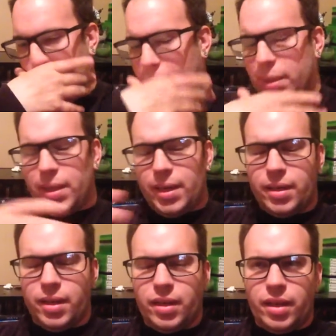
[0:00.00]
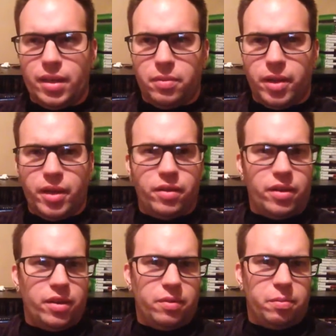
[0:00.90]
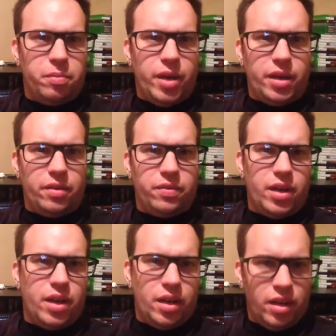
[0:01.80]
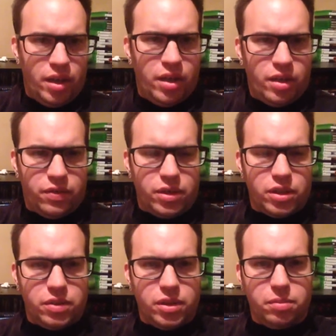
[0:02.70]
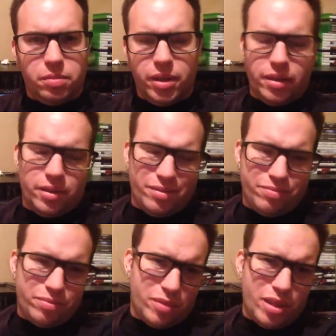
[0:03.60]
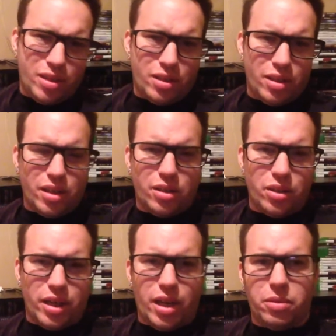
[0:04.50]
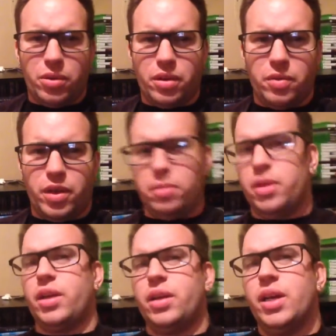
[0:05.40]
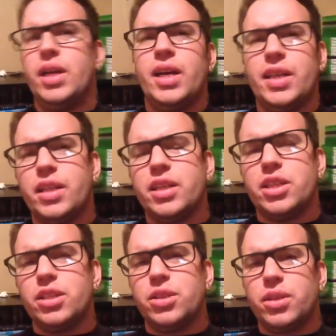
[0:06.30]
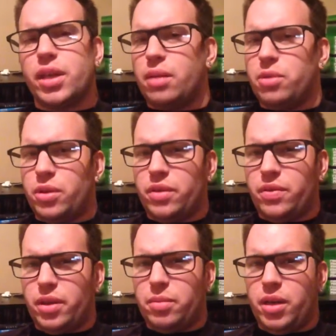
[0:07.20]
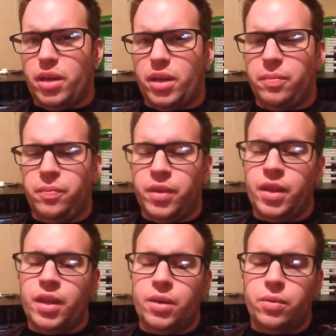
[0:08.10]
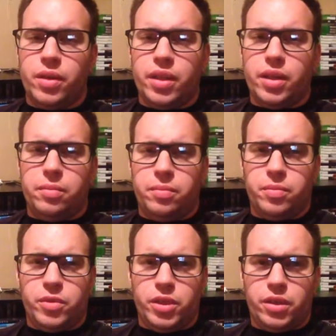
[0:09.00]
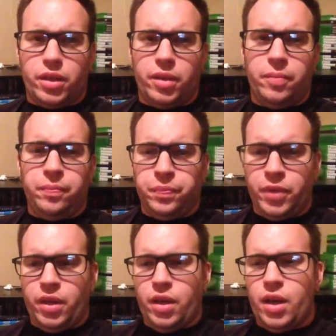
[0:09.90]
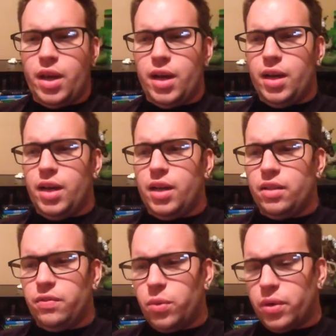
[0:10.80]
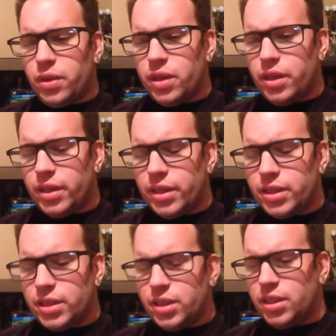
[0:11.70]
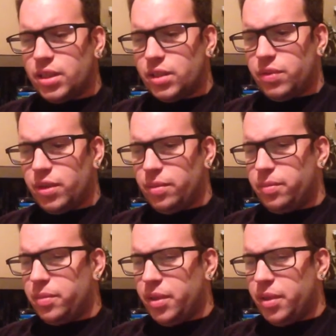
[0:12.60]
at the end of the first film, but. Yeah, they could do a cameo at the very beginning. I think they should do a cameo at the very beginning with him returning. The fourth thing I'd like to see in this film,